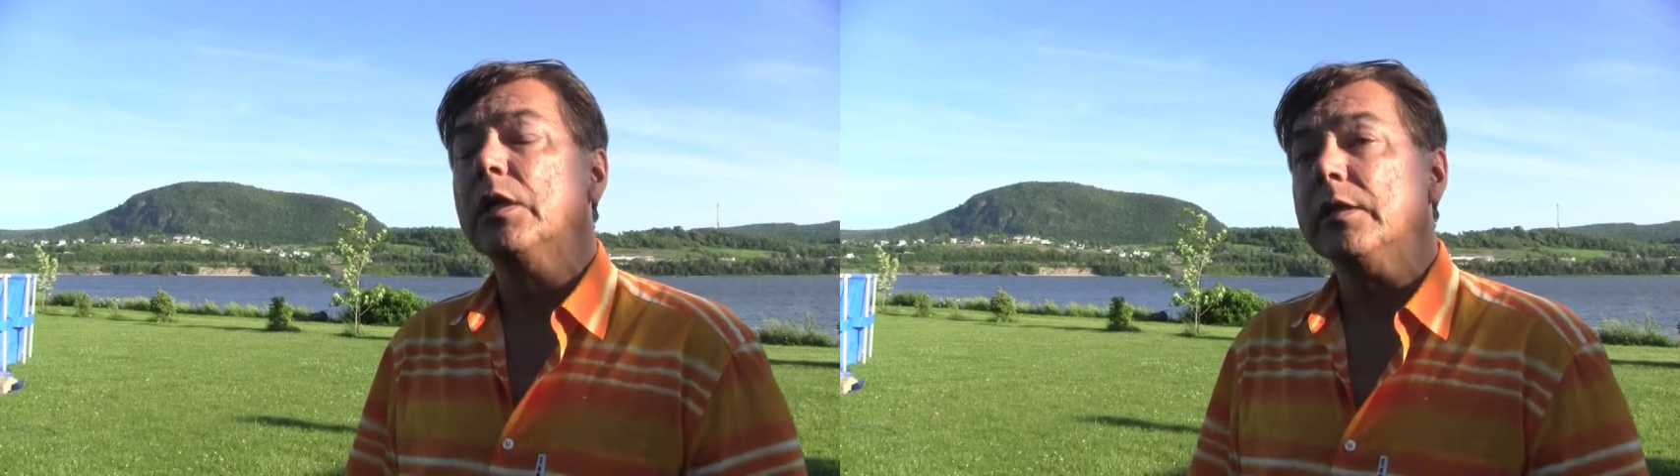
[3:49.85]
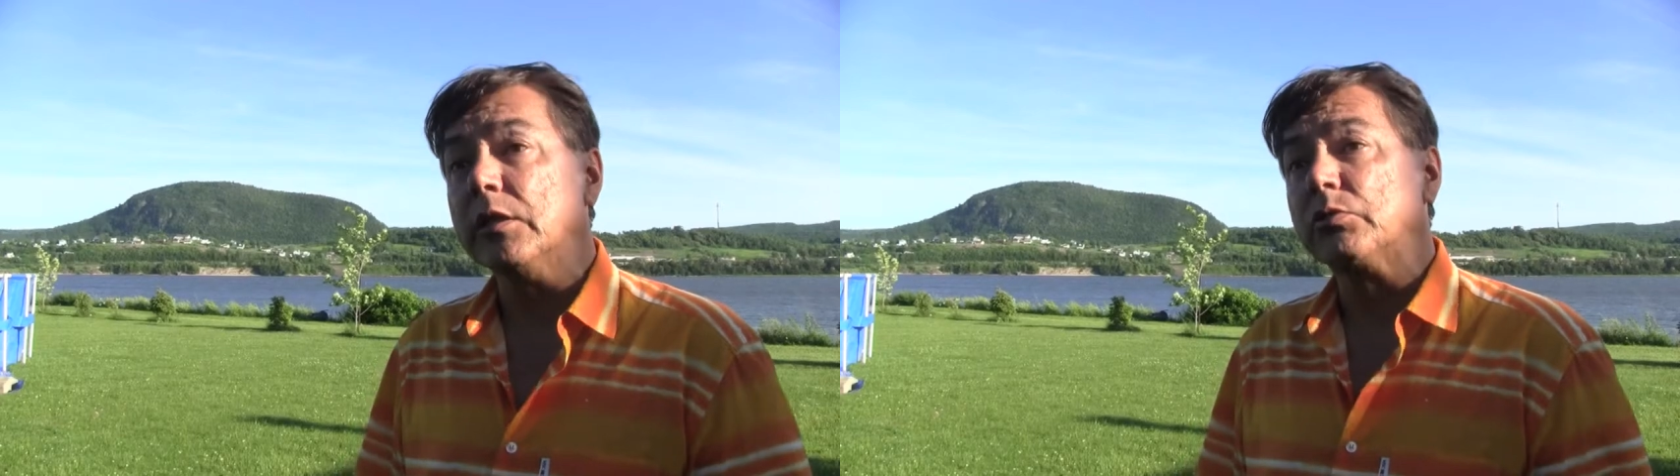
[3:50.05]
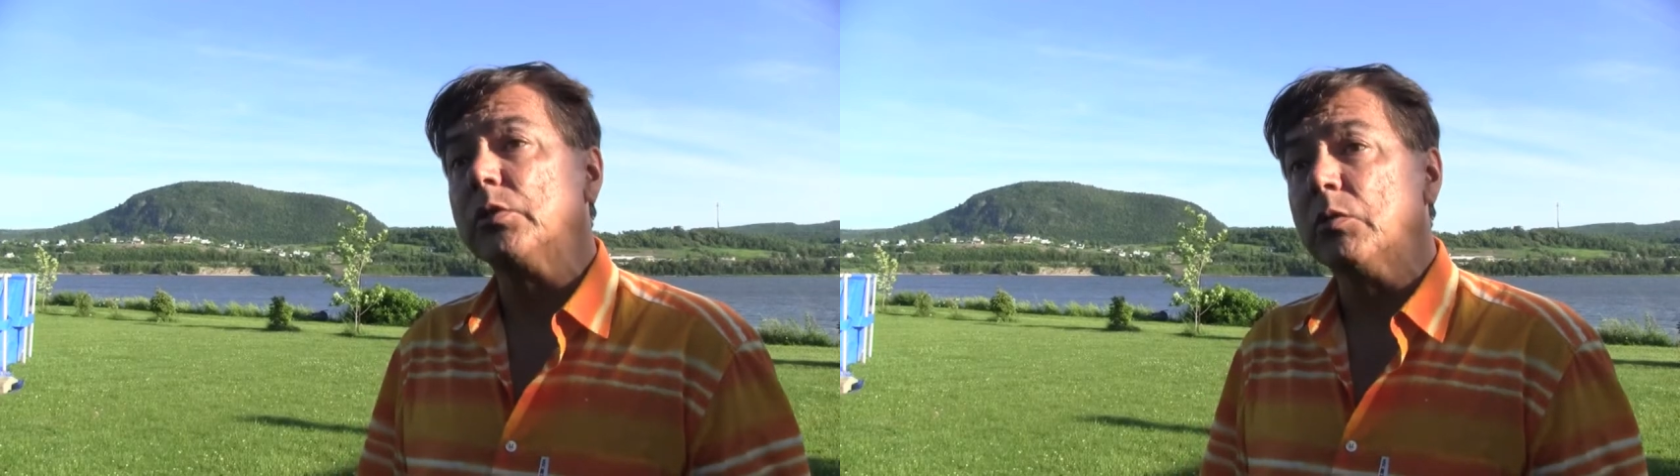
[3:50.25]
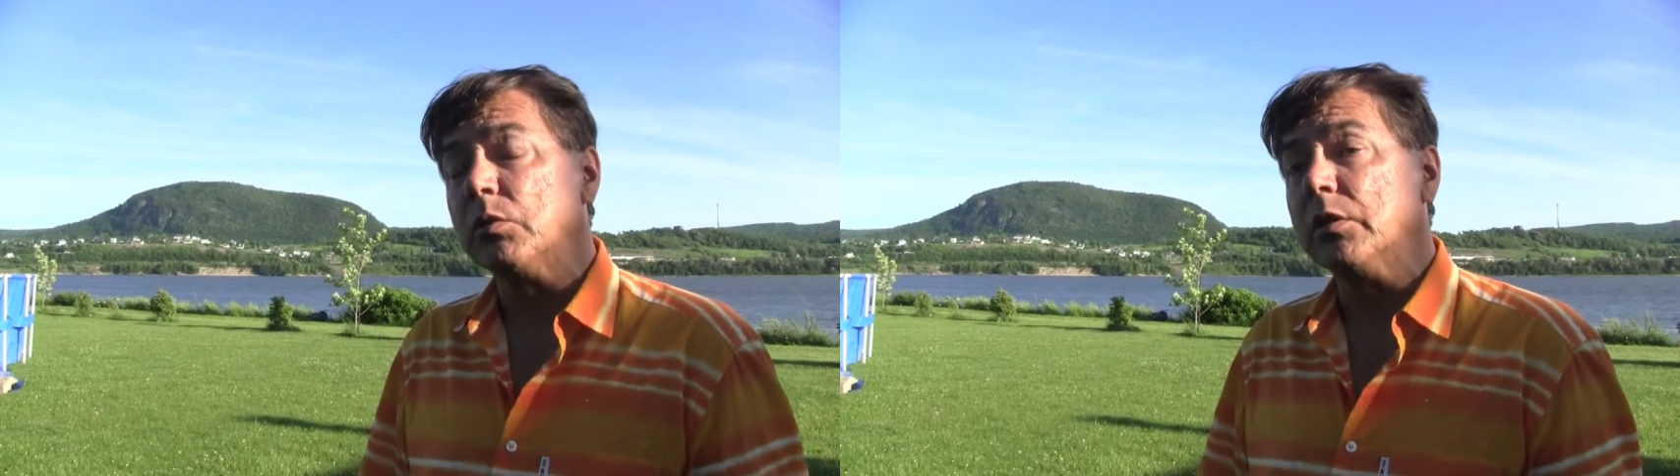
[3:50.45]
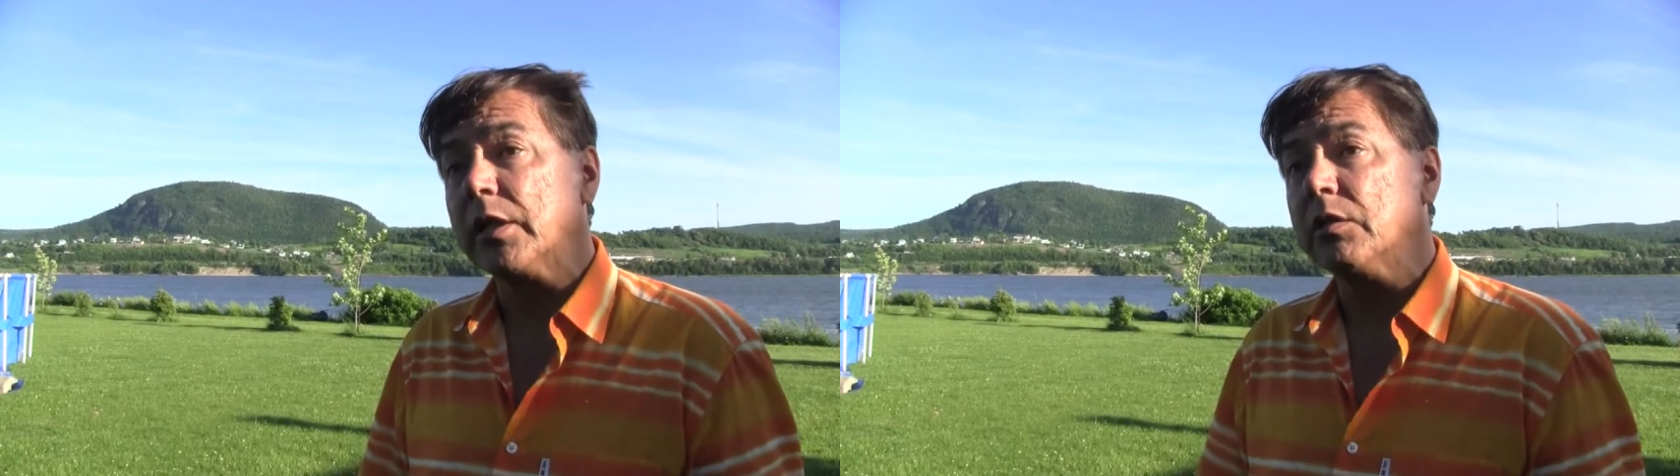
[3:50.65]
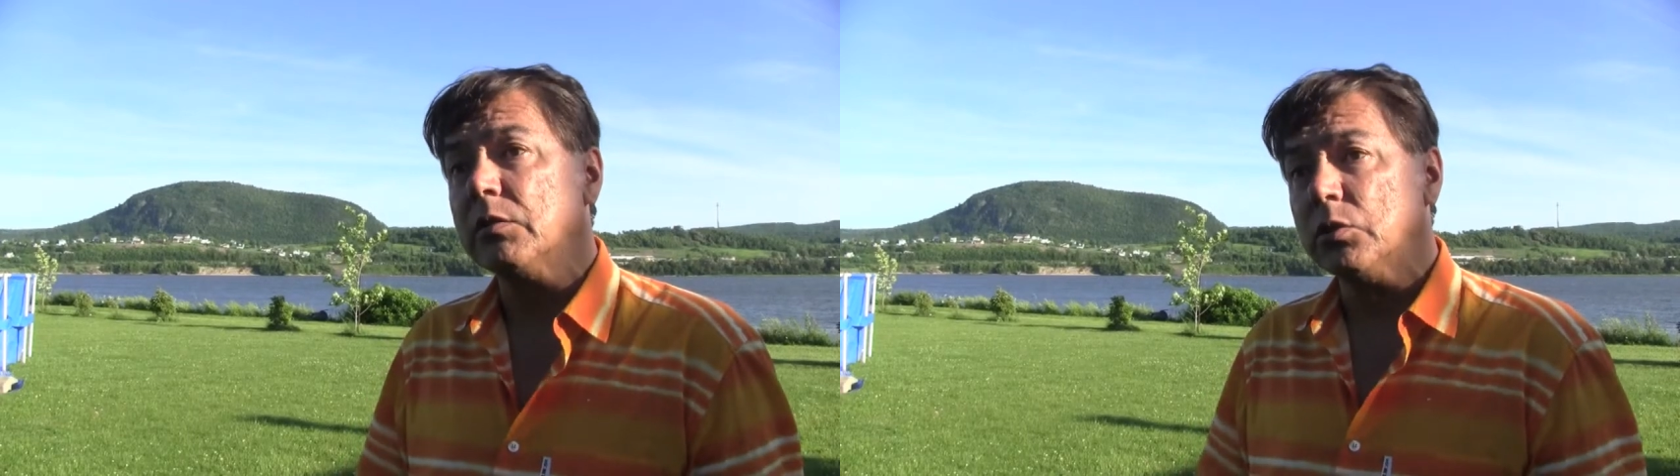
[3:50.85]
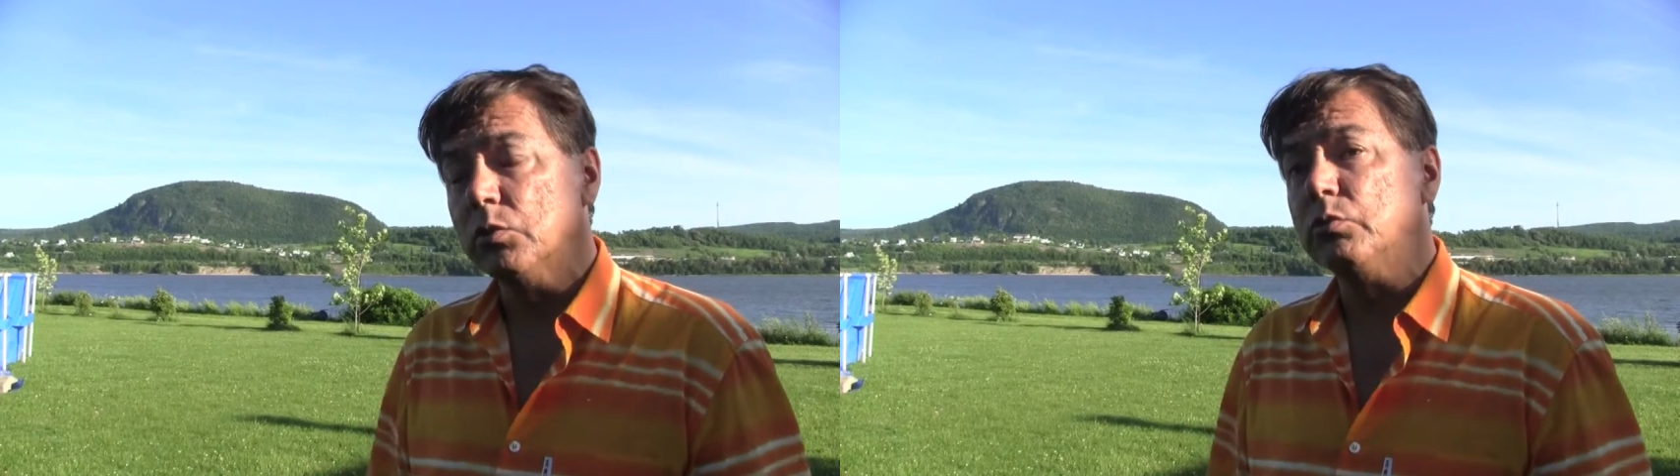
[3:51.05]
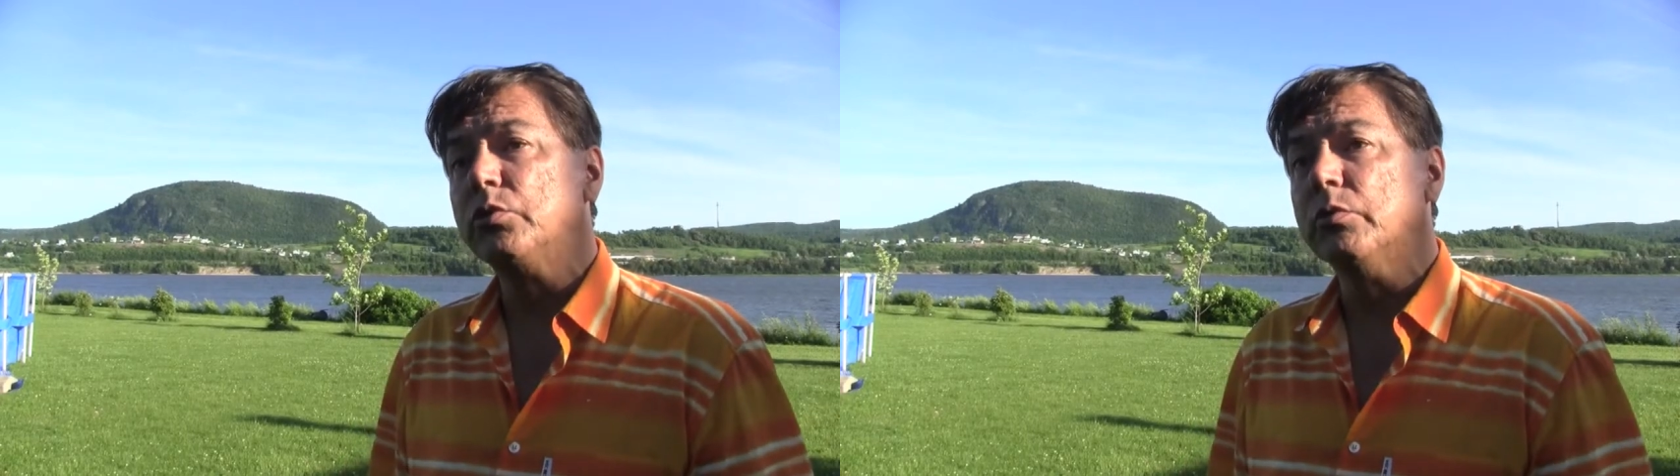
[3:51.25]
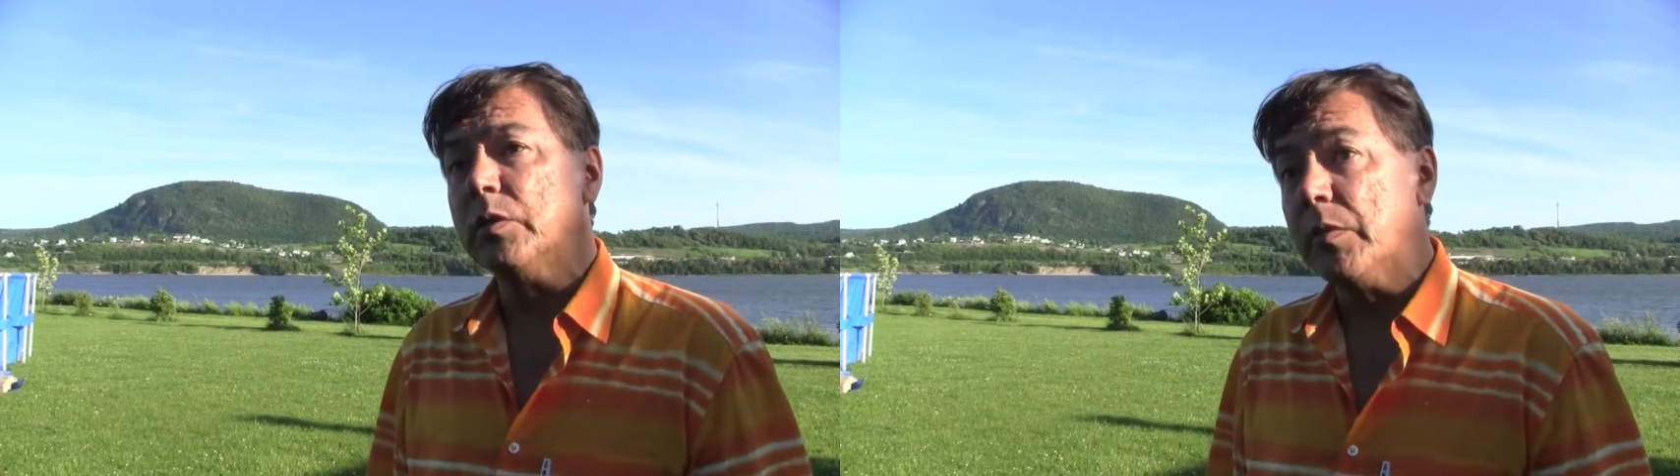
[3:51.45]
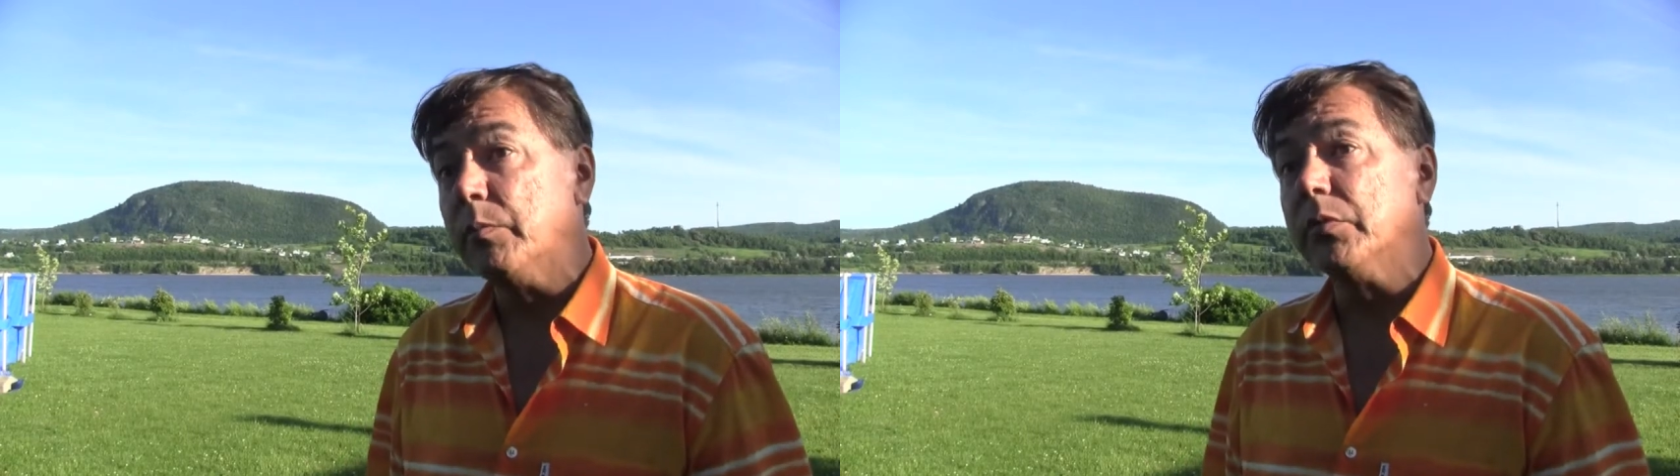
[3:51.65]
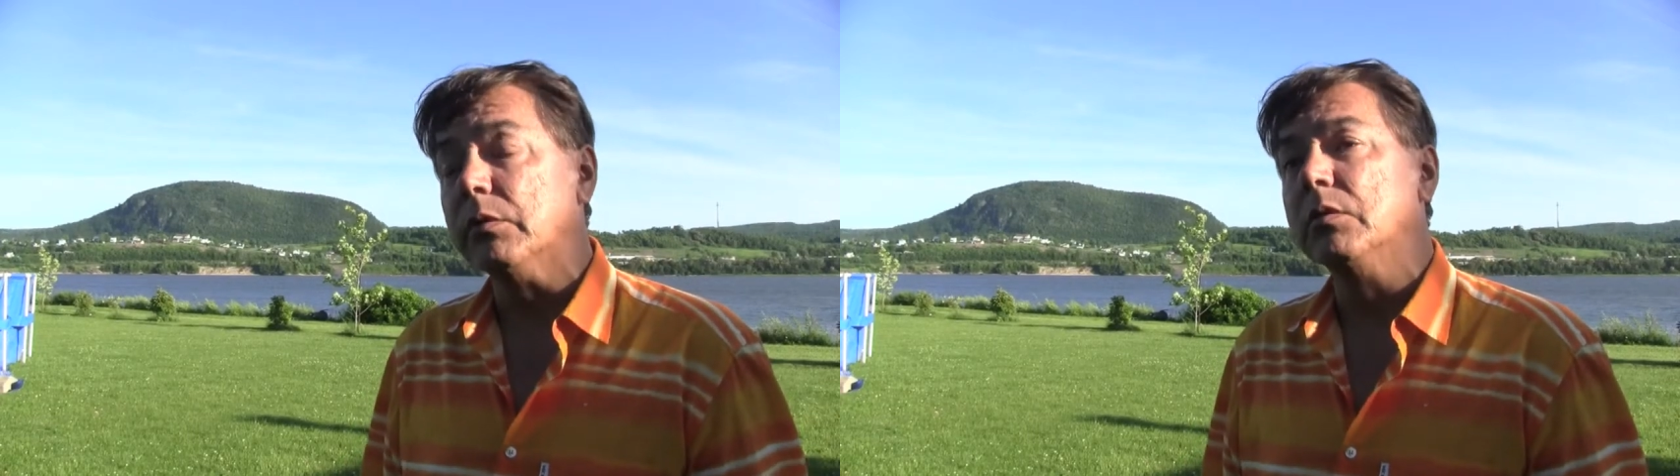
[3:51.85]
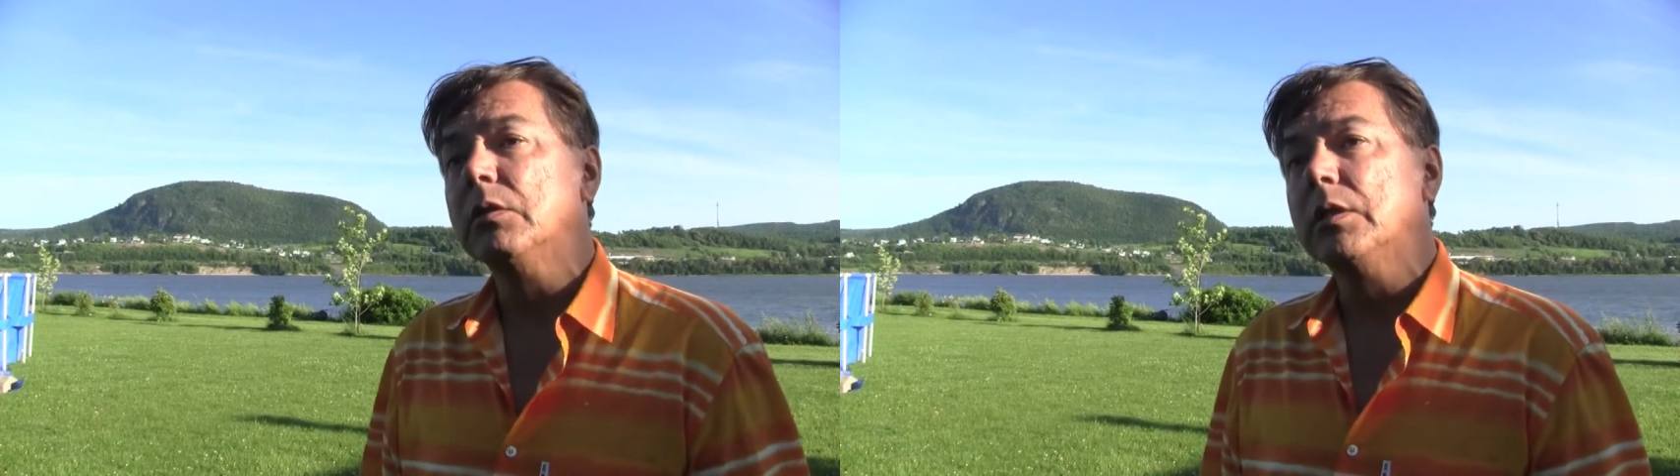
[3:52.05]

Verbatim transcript: And that's what I would like you to remember,